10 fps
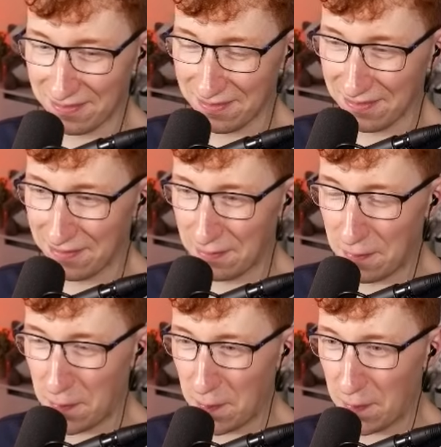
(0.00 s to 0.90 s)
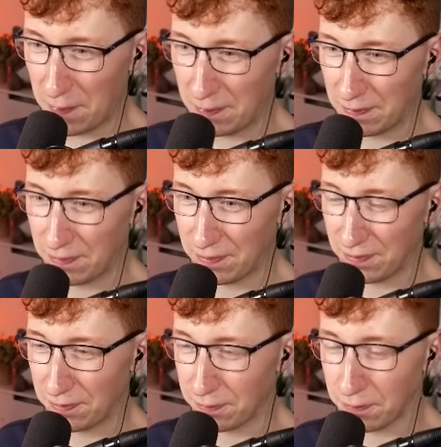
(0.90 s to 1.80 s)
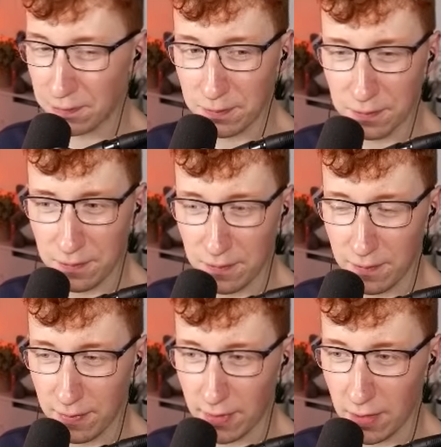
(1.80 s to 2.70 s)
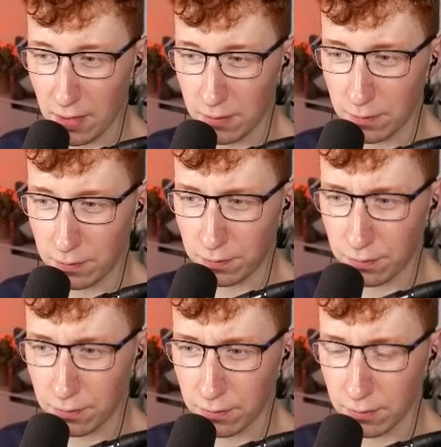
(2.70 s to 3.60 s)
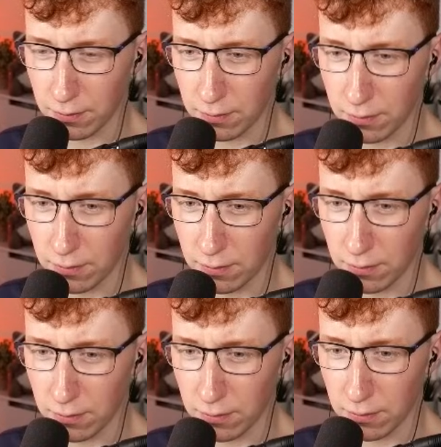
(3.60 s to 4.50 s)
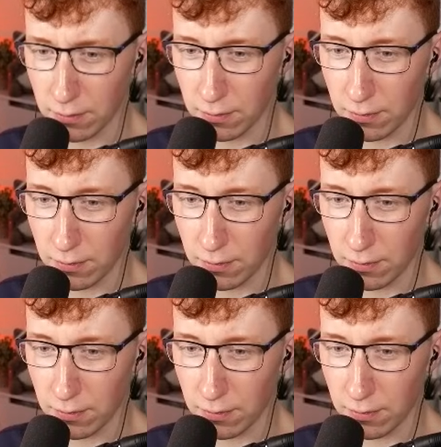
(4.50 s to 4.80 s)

(not speaking)